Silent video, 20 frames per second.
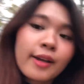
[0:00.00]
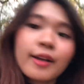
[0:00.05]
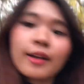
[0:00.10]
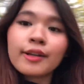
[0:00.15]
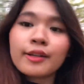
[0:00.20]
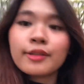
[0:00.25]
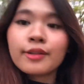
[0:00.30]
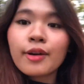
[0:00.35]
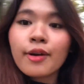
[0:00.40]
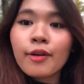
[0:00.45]

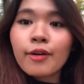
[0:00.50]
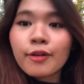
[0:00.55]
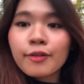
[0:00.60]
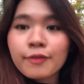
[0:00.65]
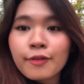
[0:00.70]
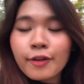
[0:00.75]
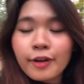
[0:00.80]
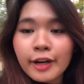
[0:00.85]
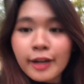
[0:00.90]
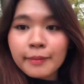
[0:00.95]
So
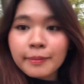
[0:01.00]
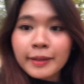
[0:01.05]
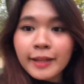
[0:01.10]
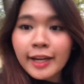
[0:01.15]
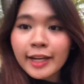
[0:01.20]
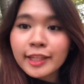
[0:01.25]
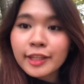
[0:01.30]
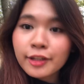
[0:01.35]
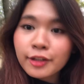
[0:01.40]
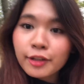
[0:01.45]
for
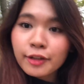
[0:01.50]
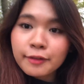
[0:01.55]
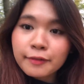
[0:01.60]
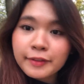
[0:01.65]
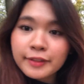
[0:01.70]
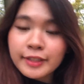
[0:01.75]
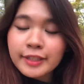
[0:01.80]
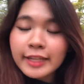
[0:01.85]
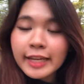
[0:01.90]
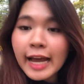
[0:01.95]
applying the
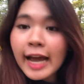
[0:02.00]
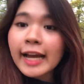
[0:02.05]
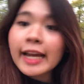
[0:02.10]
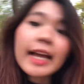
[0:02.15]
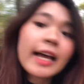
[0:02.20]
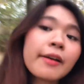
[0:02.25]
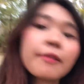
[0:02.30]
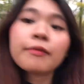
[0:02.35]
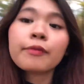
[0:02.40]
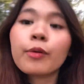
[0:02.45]
university, I
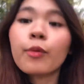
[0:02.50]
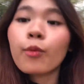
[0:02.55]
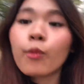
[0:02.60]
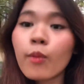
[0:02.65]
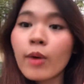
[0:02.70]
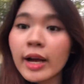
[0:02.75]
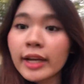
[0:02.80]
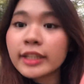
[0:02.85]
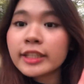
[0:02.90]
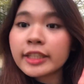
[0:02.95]
have
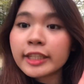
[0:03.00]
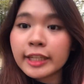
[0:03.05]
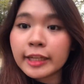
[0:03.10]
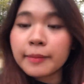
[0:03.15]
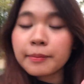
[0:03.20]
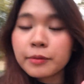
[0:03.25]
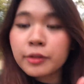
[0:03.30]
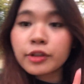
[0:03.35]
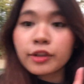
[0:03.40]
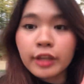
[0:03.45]
one
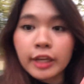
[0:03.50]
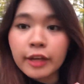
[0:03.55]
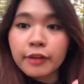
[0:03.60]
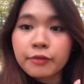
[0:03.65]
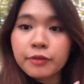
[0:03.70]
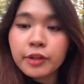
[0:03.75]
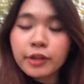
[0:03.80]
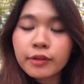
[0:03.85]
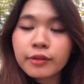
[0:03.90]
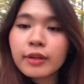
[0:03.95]
tip to give
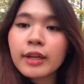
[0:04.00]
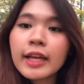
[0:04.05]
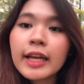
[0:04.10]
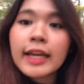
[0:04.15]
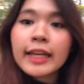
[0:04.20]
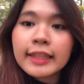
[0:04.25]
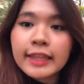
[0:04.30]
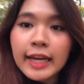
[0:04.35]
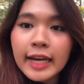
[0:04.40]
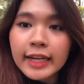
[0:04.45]
you.
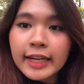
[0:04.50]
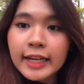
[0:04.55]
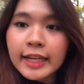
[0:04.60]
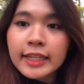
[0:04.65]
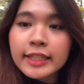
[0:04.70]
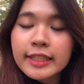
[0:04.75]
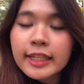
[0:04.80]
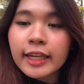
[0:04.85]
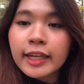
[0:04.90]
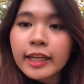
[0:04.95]
That
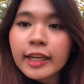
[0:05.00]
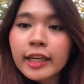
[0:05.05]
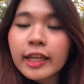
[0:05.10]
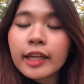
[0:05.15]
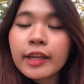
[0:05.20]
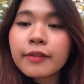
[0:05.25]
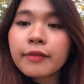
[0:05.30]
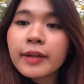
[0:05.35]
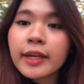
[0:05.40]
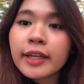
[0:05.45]
is,
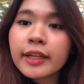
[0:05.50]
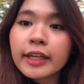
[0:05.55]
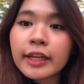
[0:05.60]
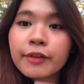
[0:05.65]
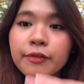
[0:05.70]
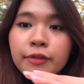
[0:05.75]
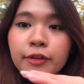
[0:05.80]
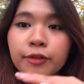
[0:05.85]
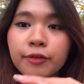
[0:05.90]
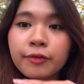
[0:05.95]
even
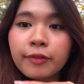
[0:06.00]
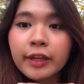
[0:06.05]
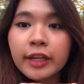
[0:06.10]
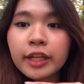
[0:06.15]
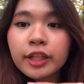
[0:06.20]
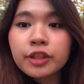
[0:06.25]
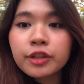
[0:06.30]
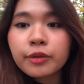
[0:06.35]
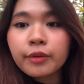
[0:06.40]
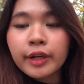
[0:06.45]
if you
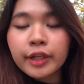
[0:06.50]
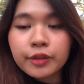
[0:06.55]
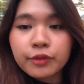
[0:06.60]
finish grade